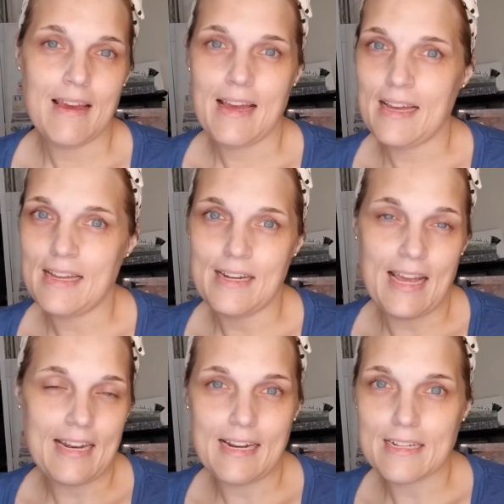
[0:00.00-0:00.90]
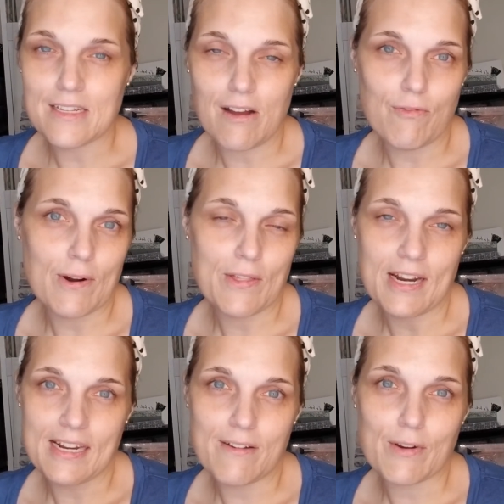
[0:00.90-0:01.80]
an editing software that I'd
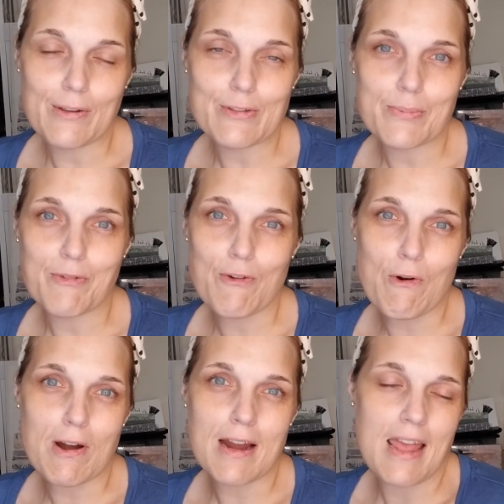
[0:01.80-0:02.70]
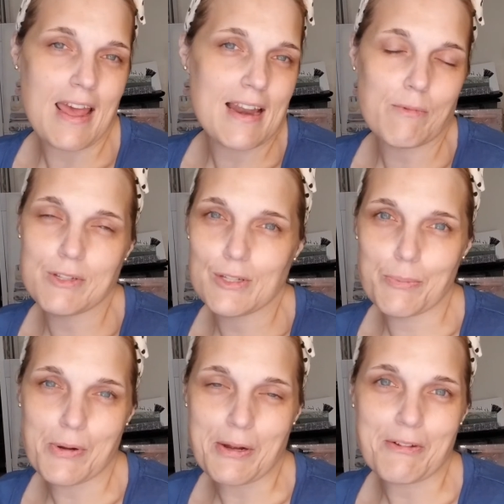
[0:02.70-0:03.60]
never used before, and I was so
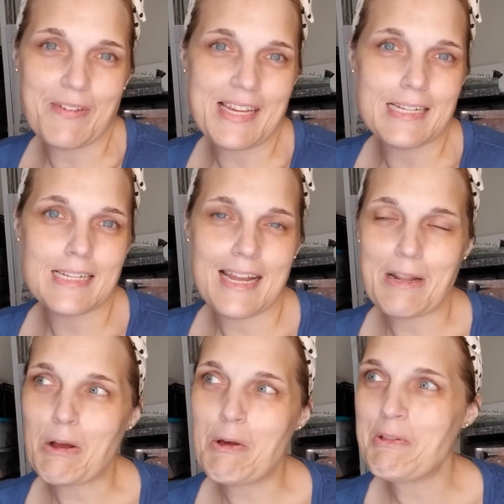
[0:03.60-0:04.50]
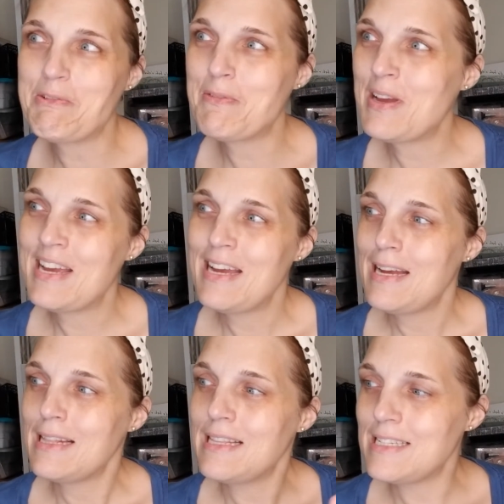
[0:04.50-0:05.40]
proud of it and all of
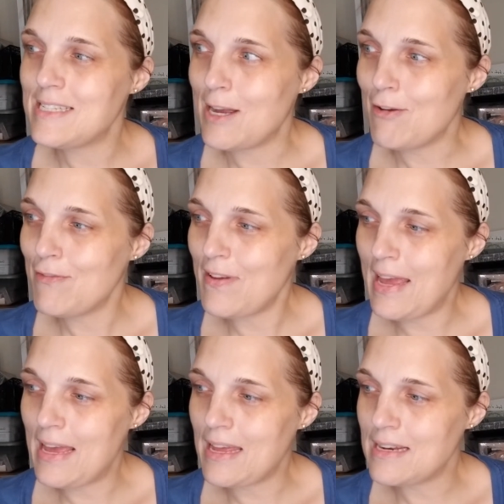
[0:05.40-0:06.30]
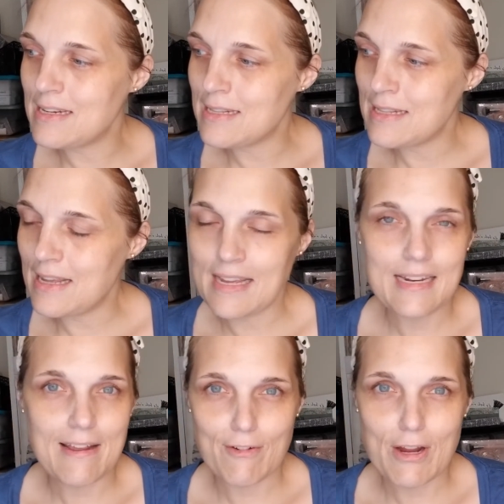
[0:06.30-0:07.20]
the stuff, and it
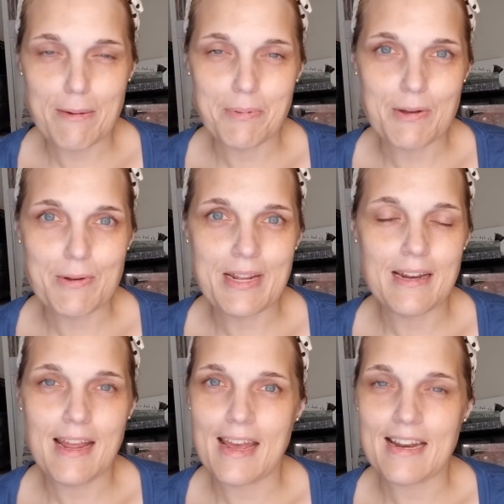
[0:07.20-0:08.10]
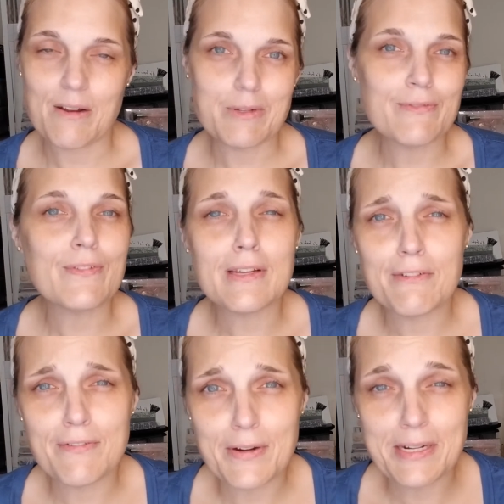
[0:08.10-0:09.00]
never uploaded, and I was very,
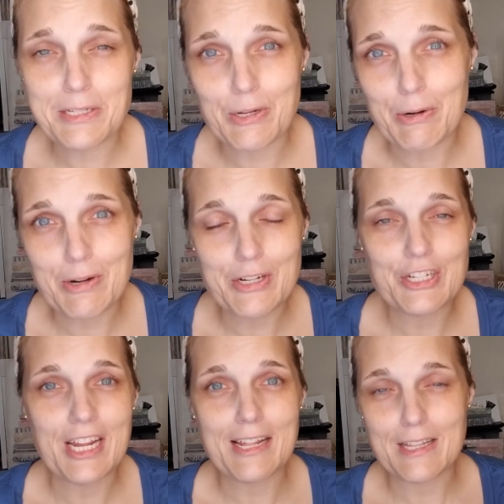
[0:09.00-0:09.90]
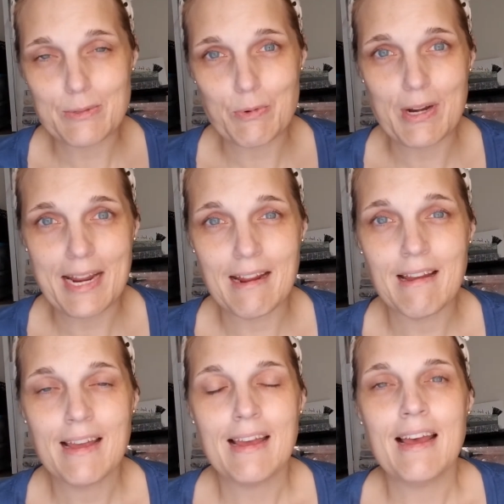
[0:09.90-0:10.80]
very discouraged. And this morning
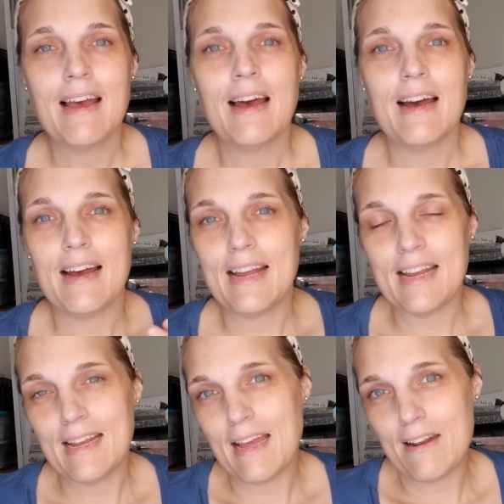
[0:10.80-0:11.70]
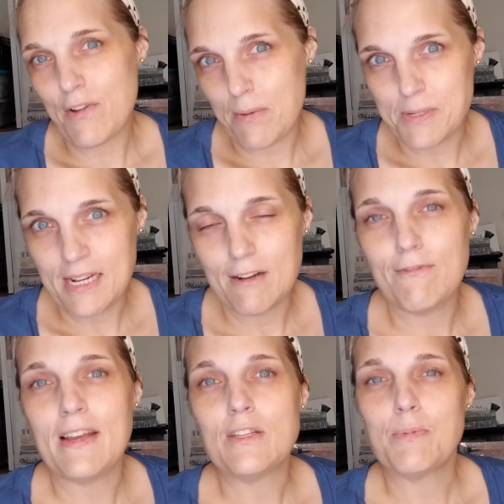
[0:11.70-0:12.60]
I kind of updated
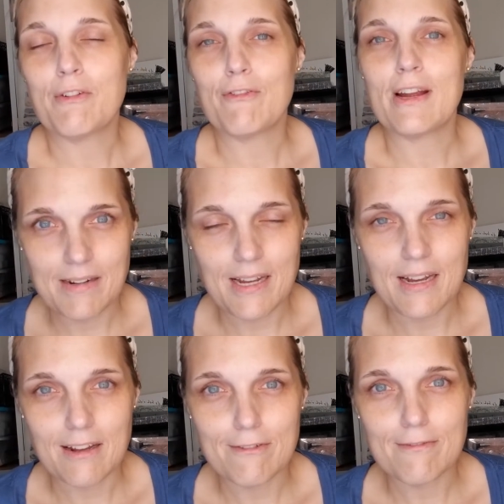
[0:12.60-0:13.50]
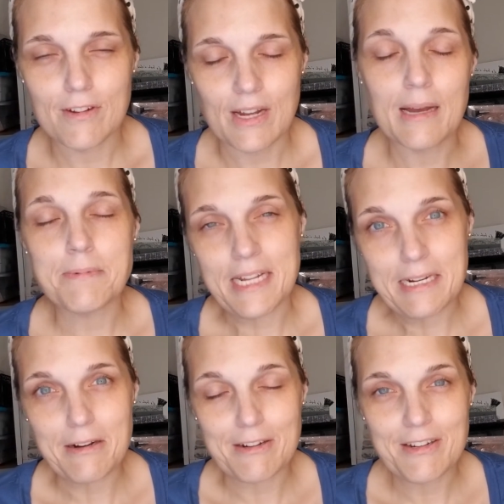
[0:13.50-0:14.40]
Facebook friend or updated
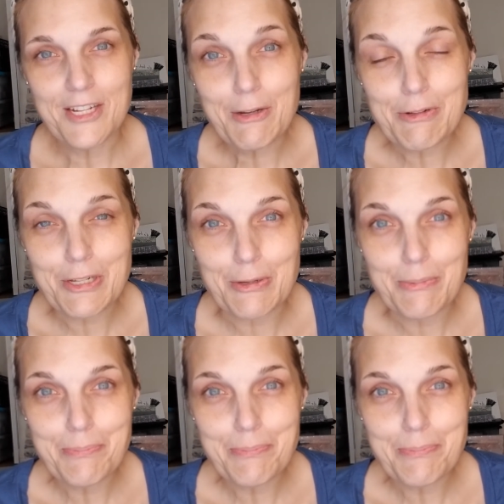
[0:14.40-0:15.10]
on YouTube